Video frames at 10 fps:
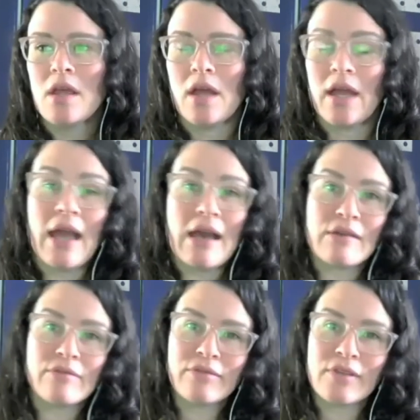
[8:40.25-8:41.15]
I
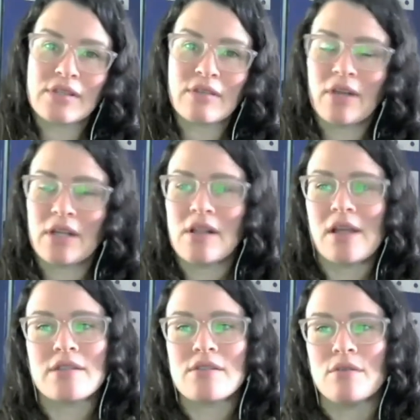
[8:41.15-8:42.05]
have, because I've had
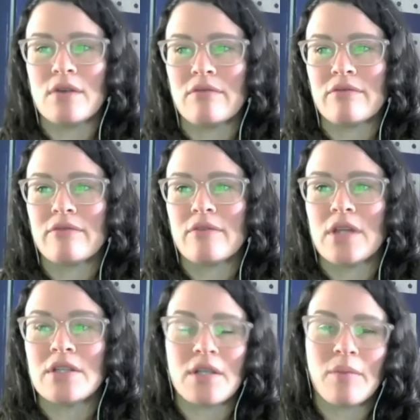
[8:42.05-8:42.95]
clients who have
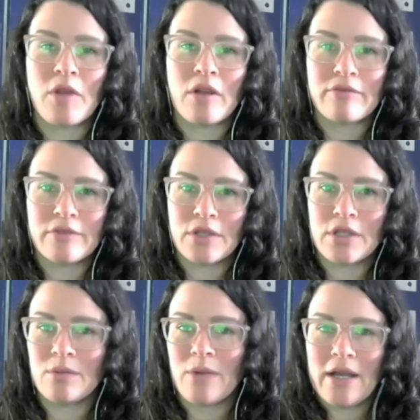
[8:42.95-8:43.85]
ended up there for a
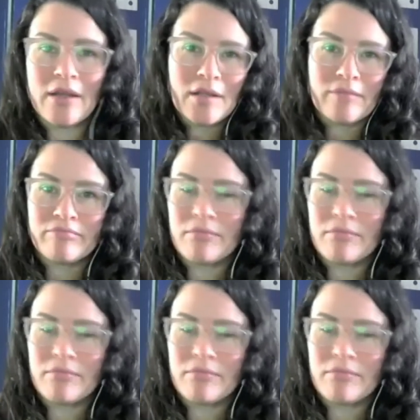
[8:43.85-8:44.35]
little while, and